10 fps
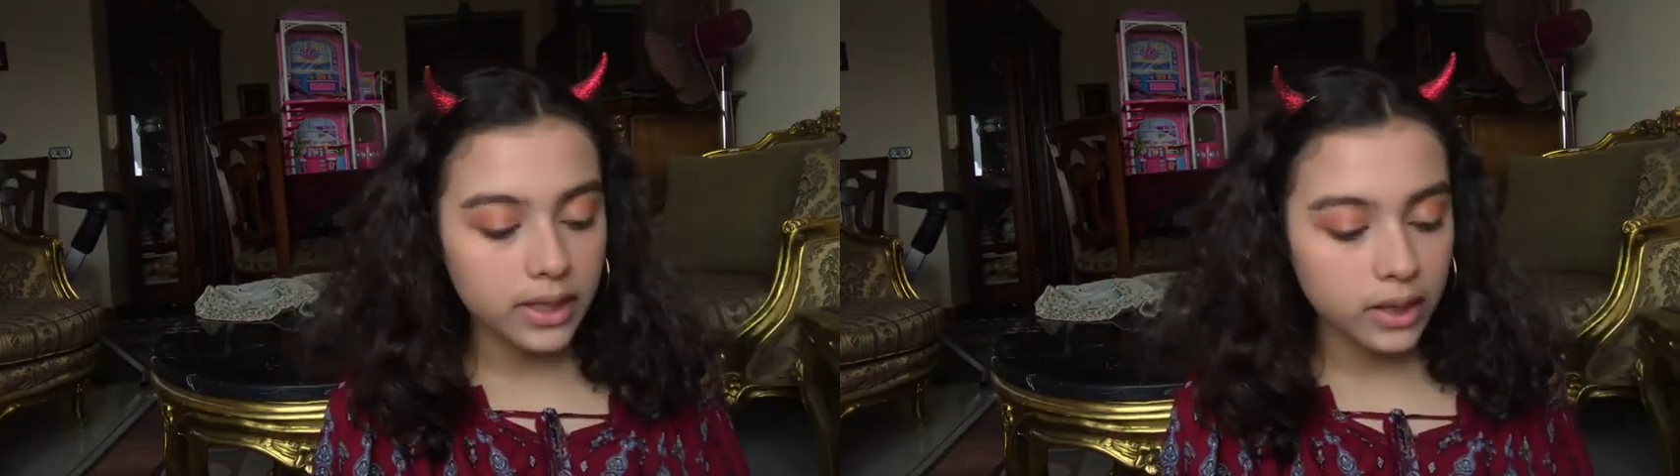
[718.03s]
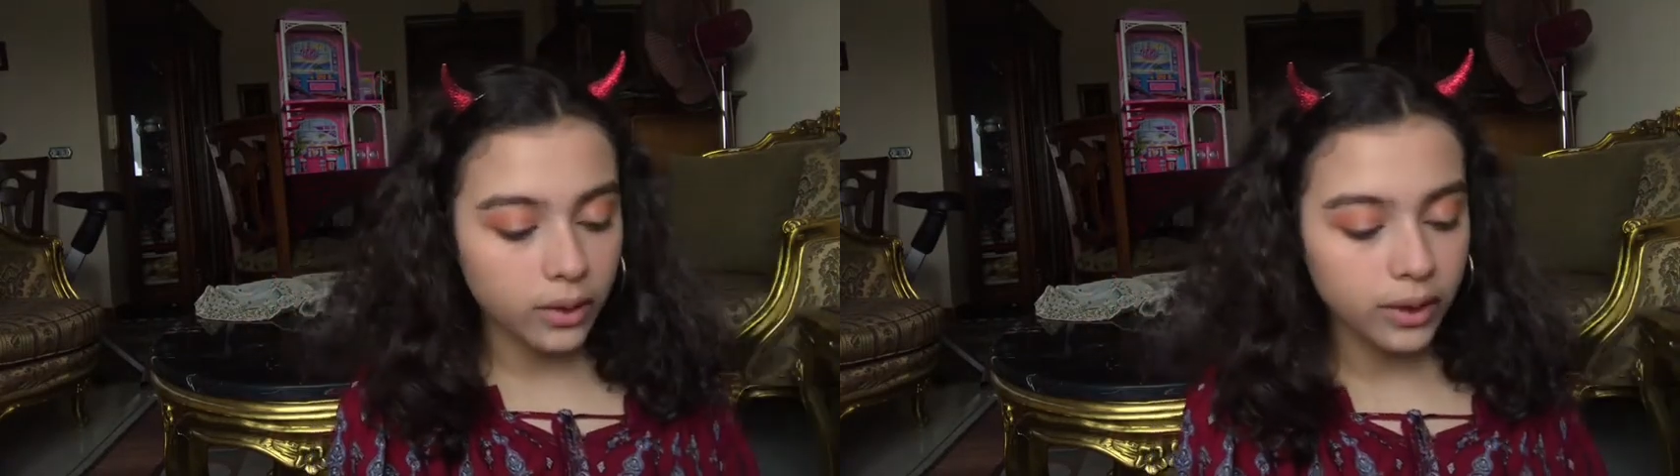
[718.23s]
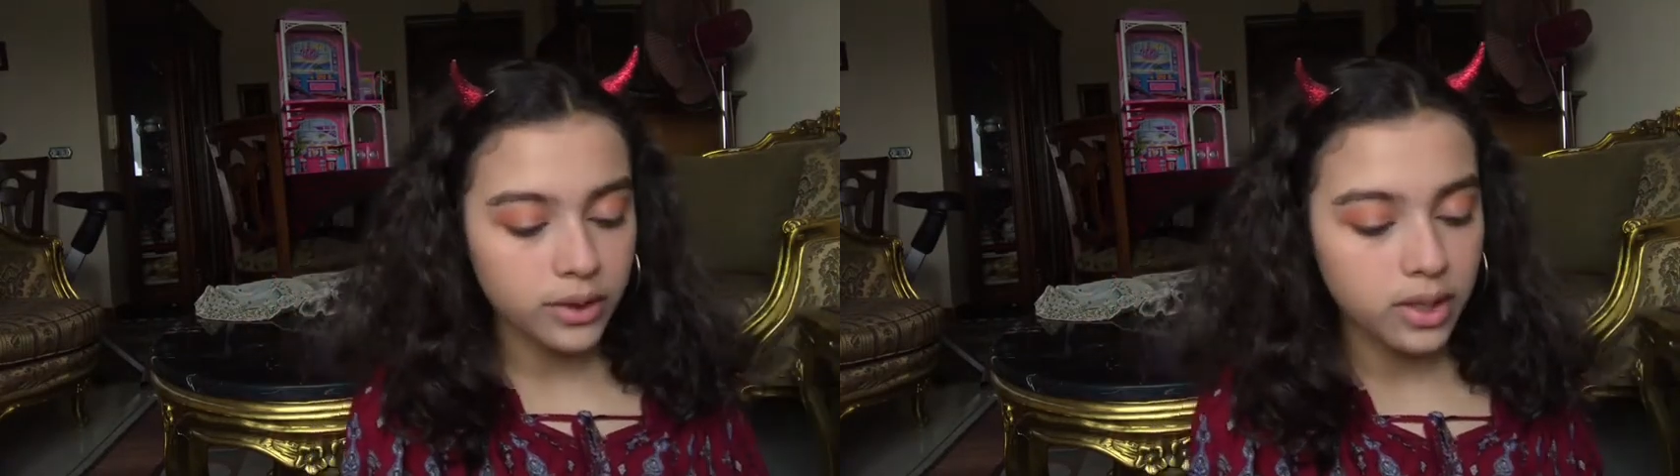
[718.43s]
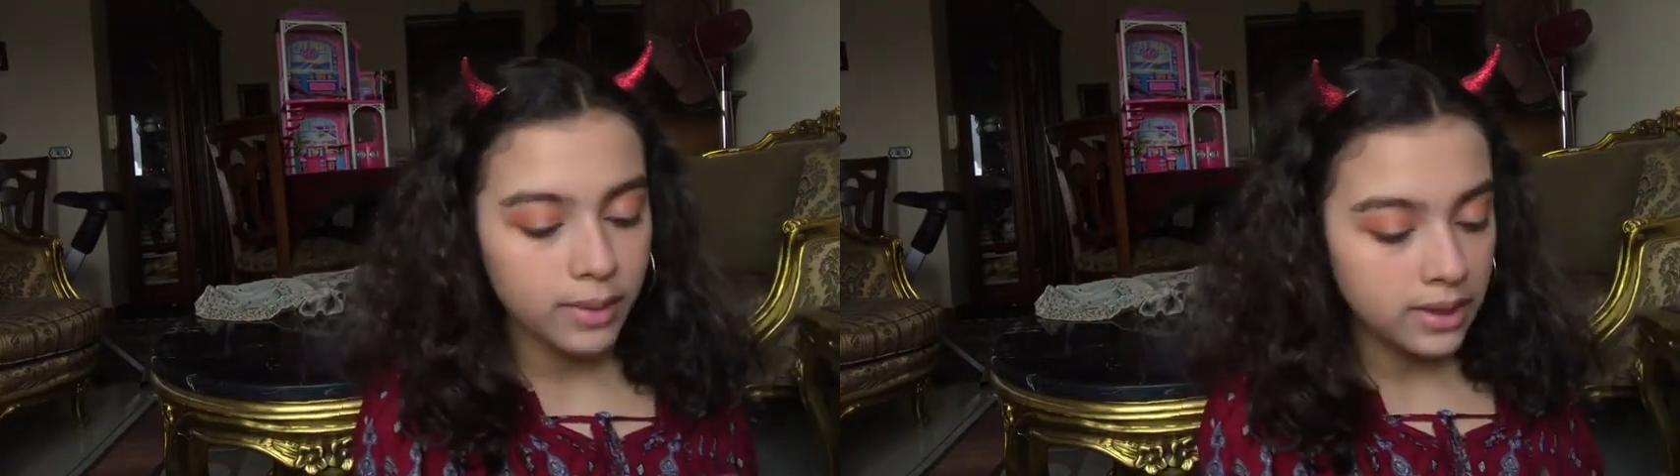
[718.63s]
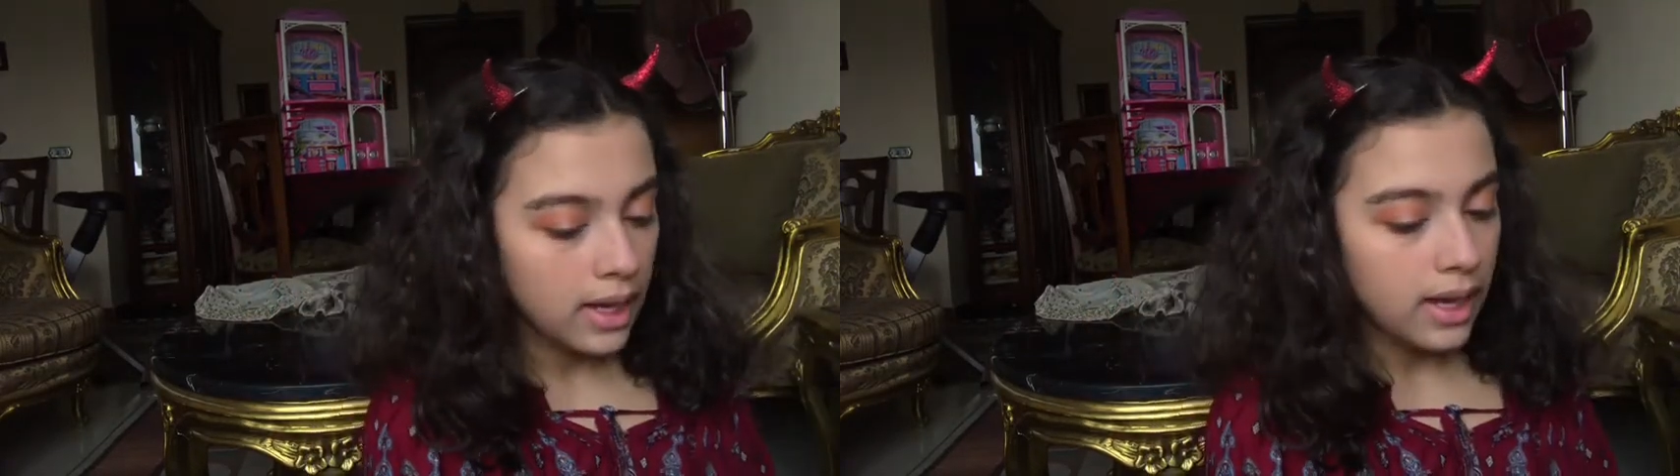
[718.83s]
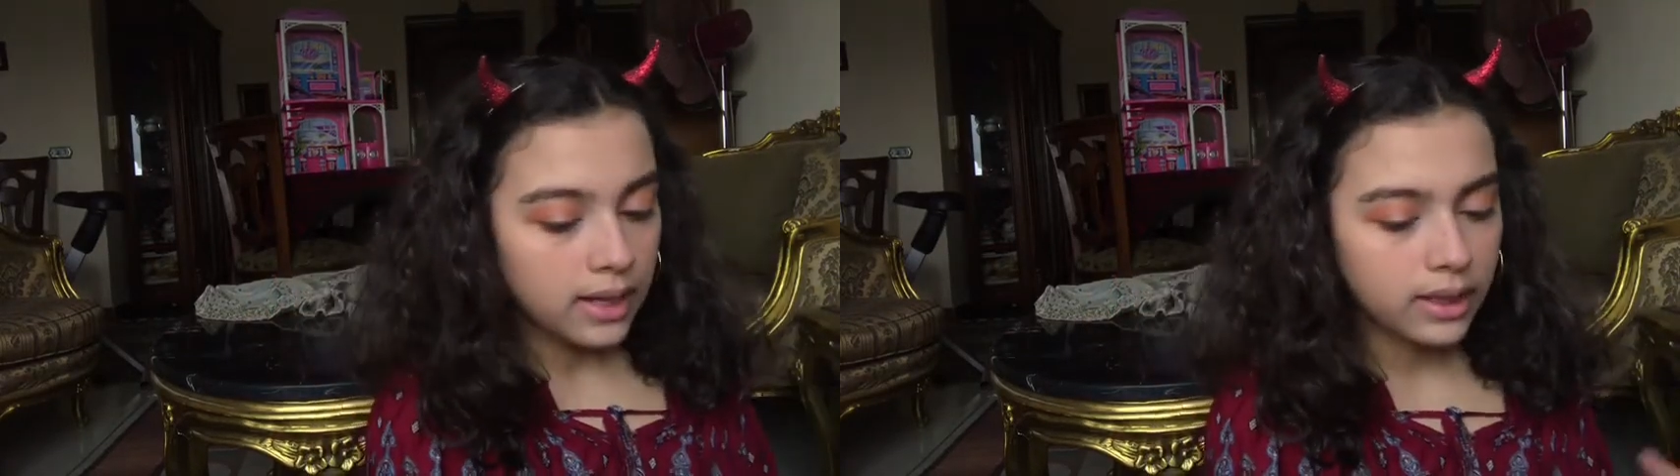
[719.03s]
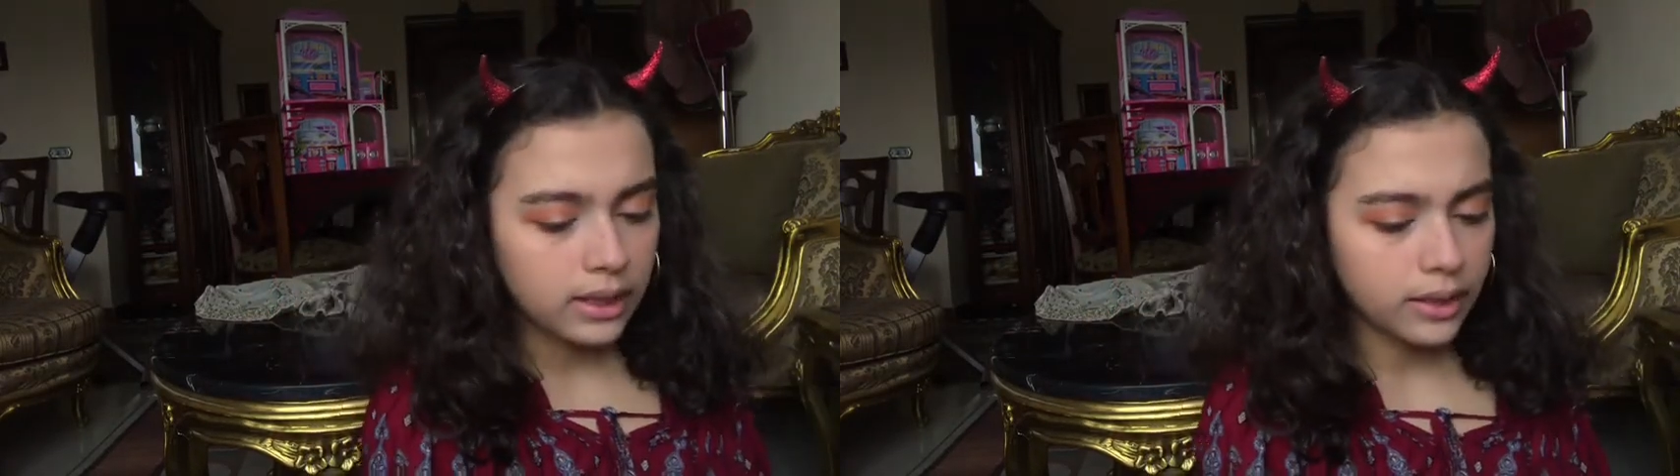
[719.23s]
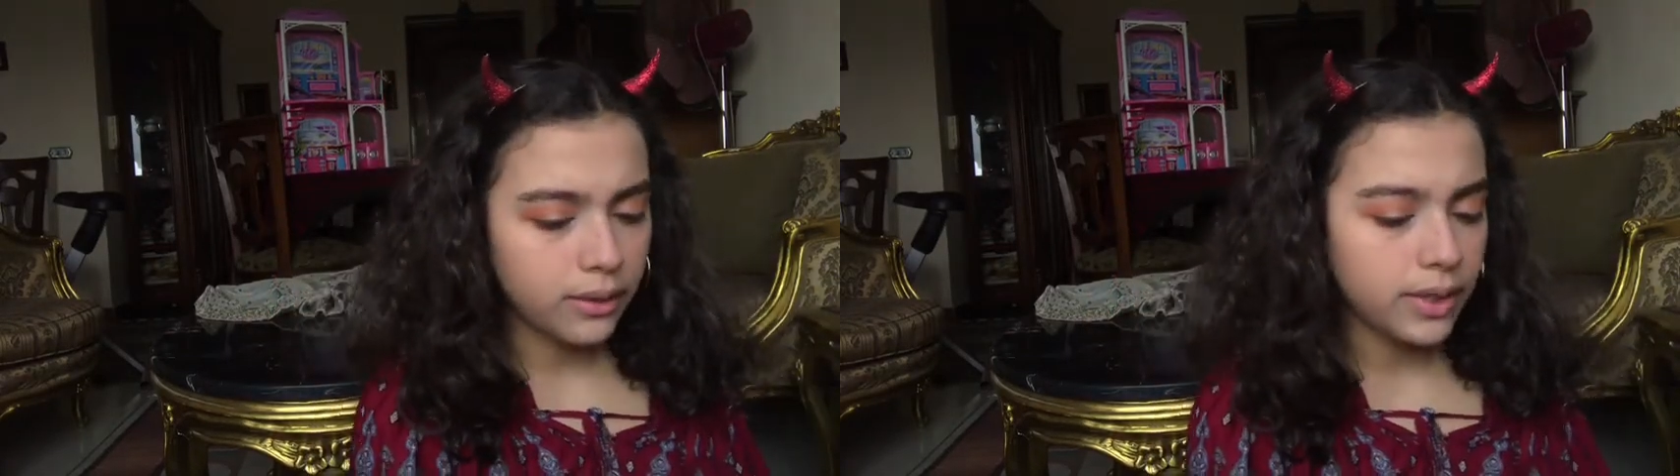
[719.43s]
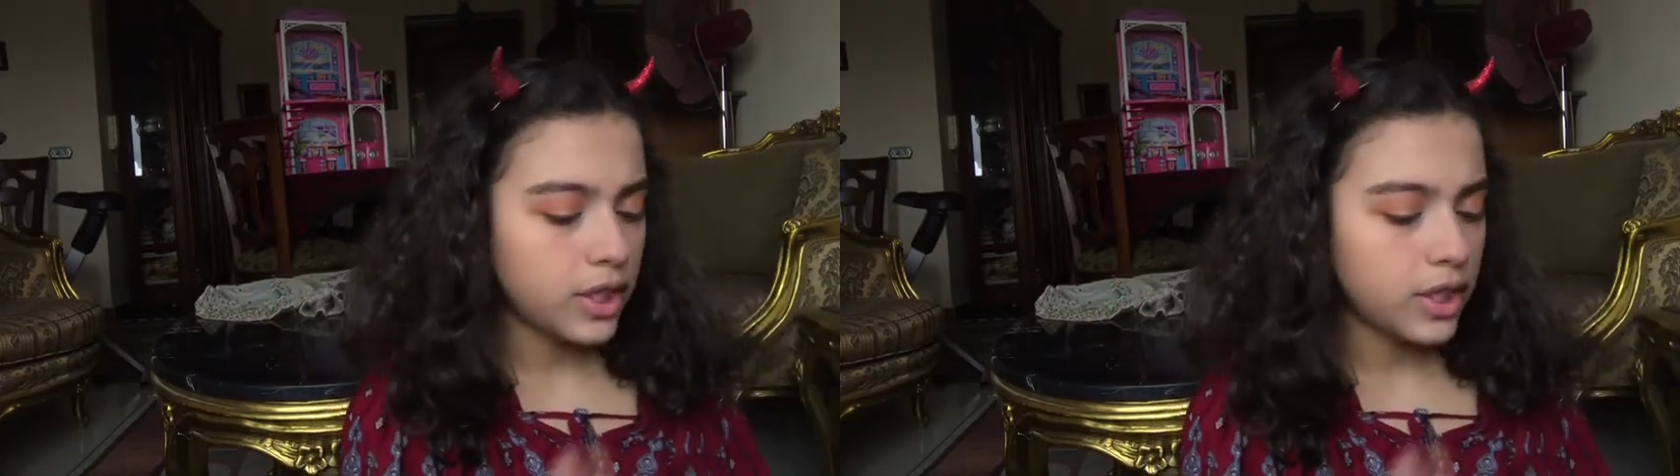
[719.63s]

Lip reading: so I use them as glittery